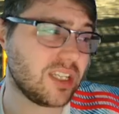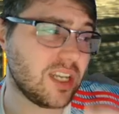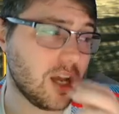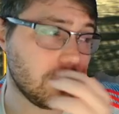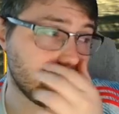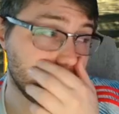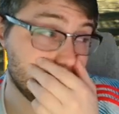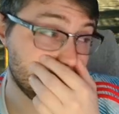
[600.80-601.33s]

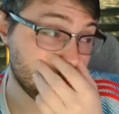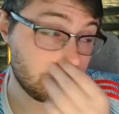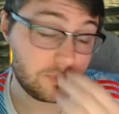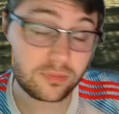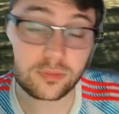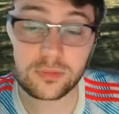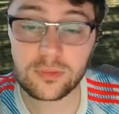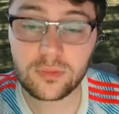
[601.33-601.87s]
not.
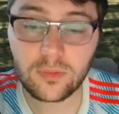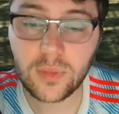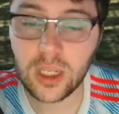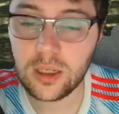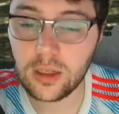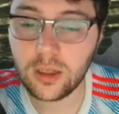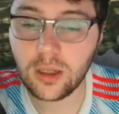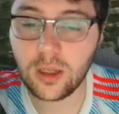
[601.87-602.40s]

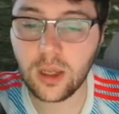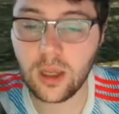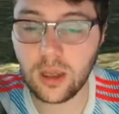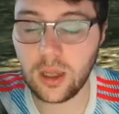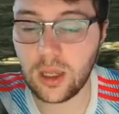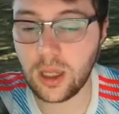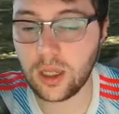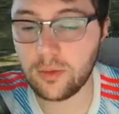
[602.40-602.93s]

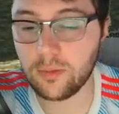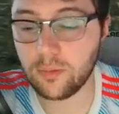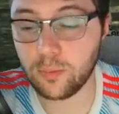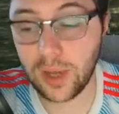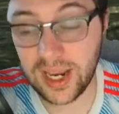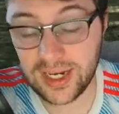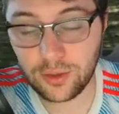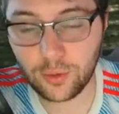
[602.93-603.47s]
Um,
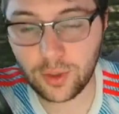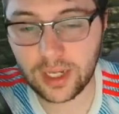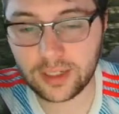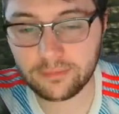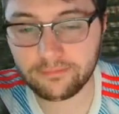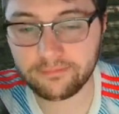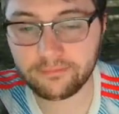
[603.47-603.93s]
but anyway,